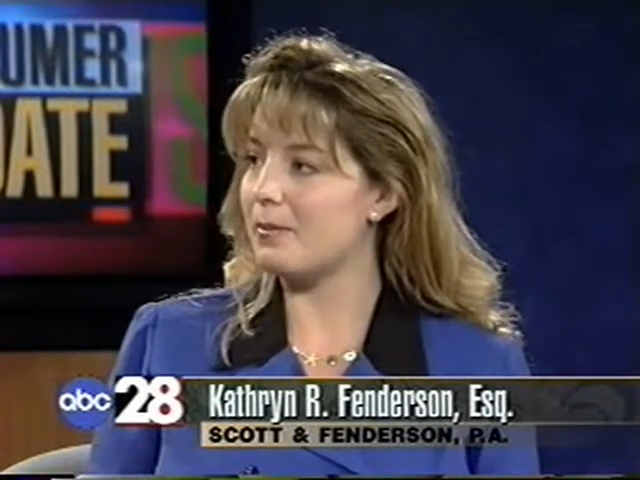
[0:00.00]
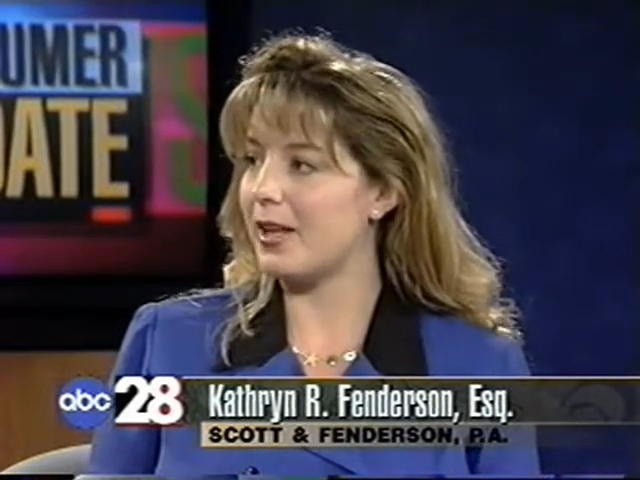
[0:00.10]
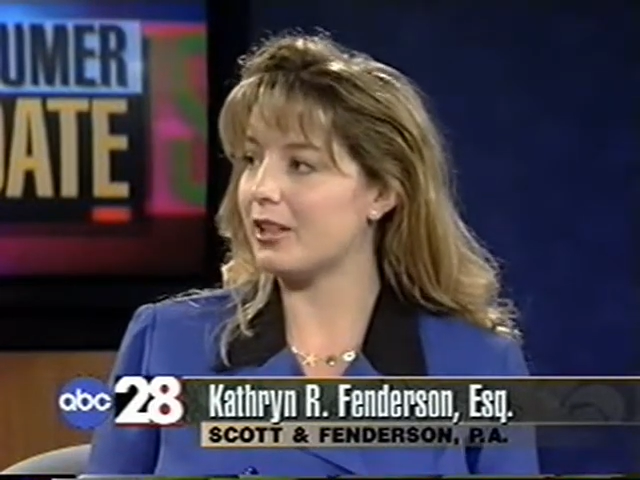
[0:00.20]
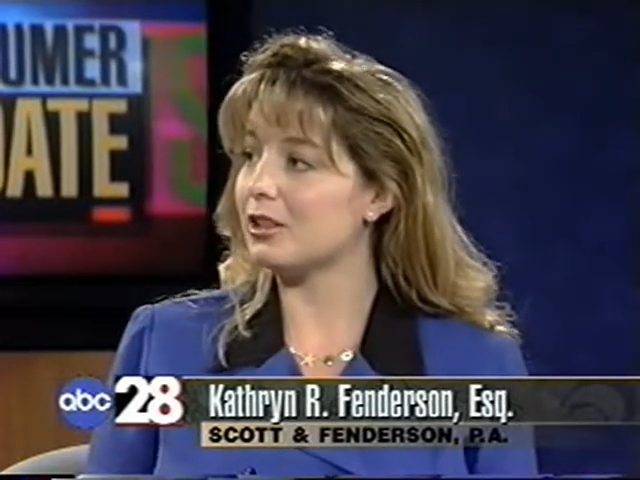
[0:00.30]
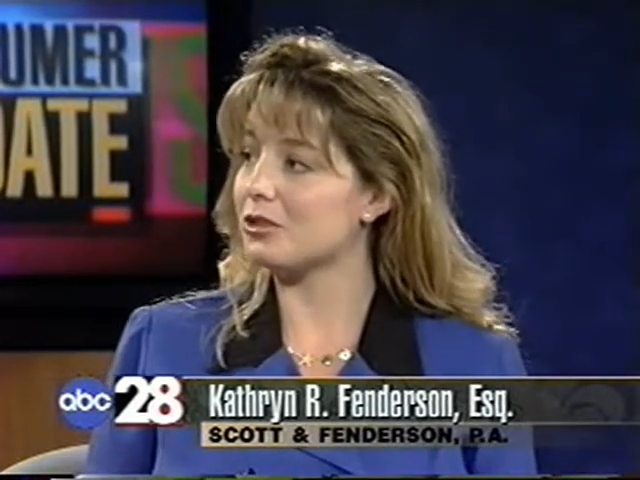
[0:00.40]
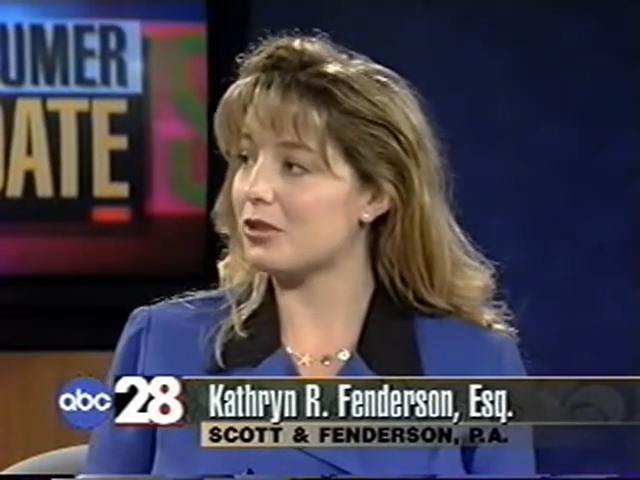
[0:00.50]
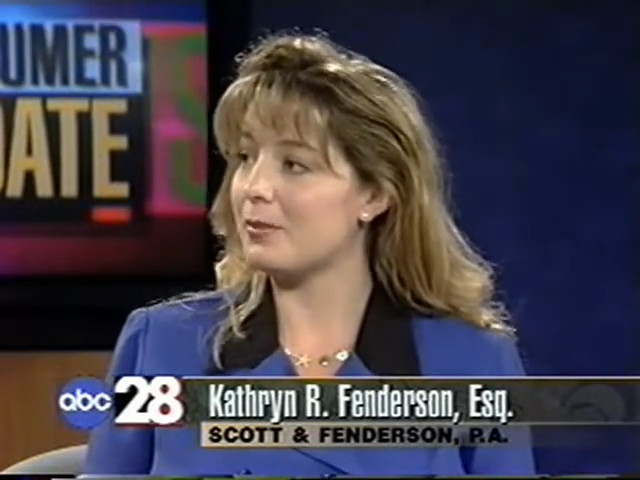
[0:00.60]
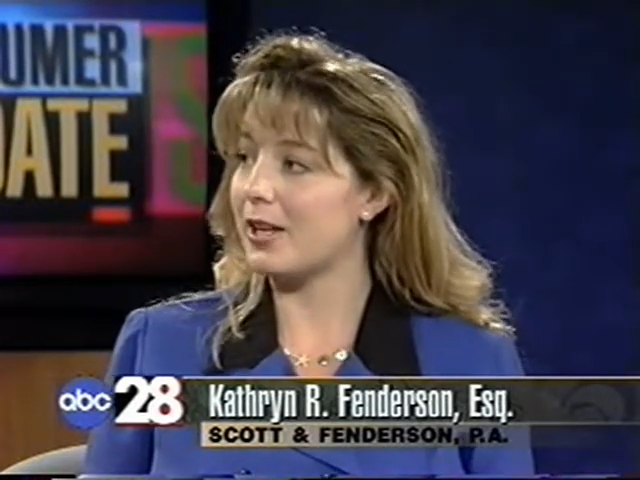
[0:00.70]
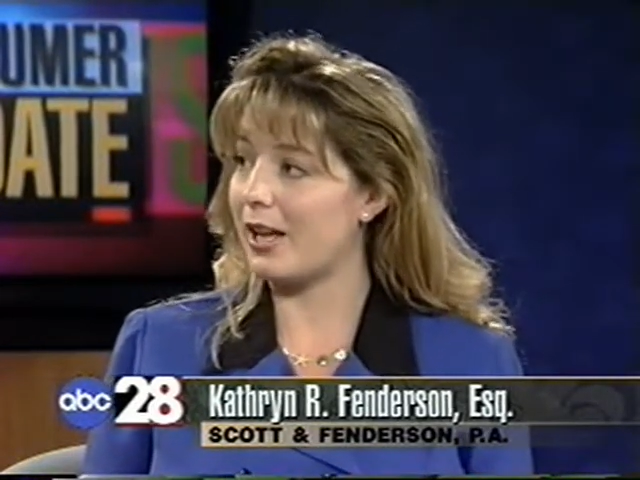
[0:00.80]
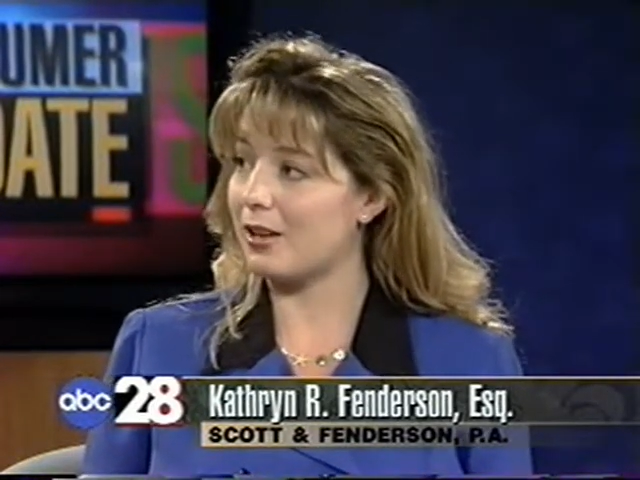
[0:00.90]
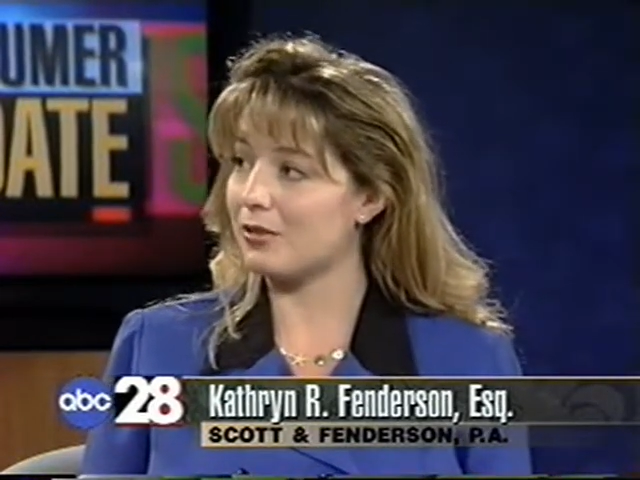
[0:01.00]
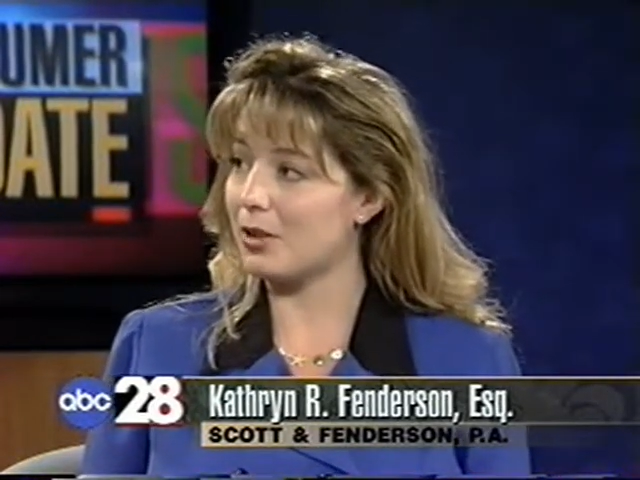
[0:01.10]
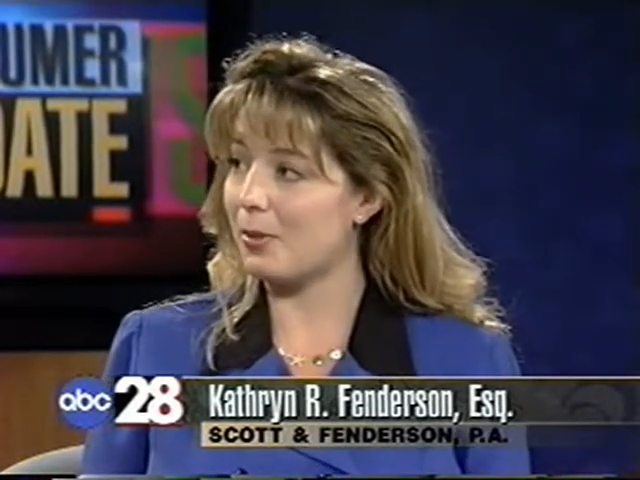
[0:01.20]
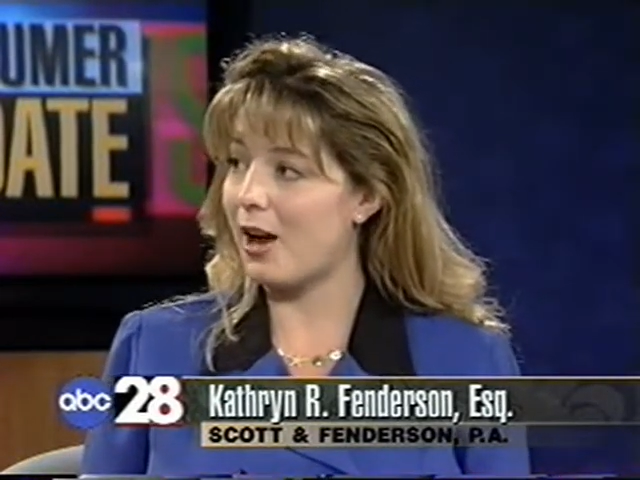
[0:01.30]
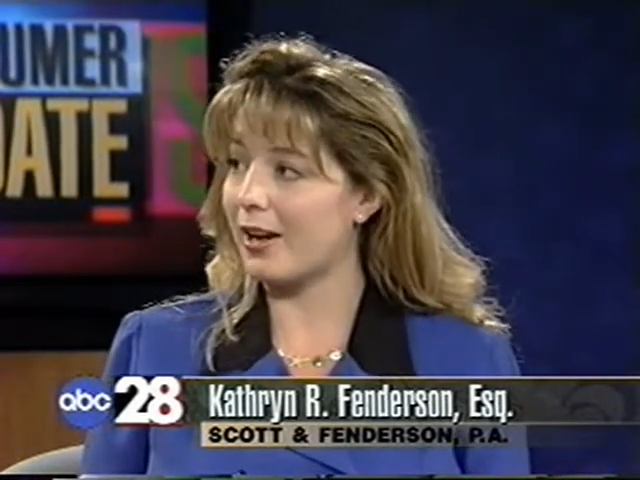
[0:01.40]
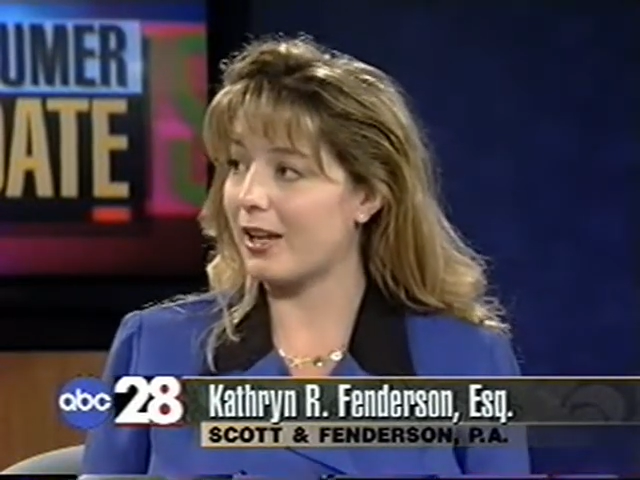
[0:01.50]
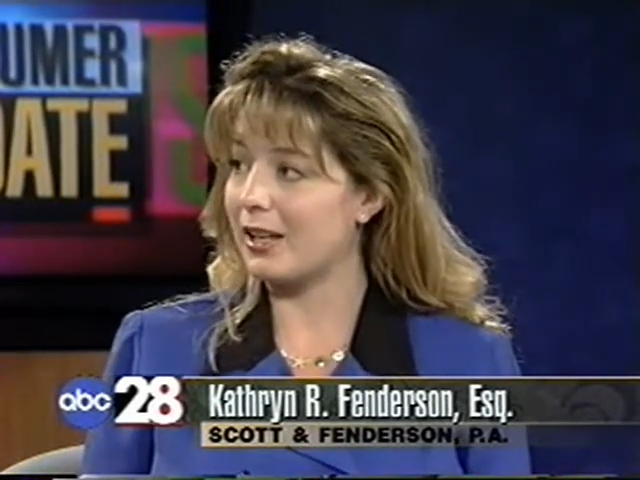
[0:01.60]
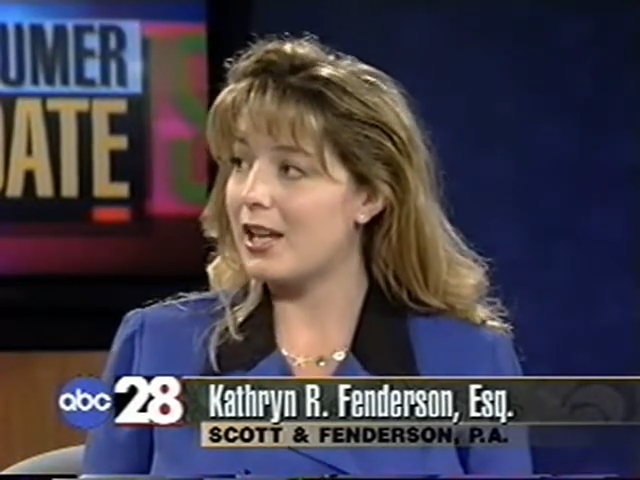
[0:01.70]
medical treatment out of their pocket,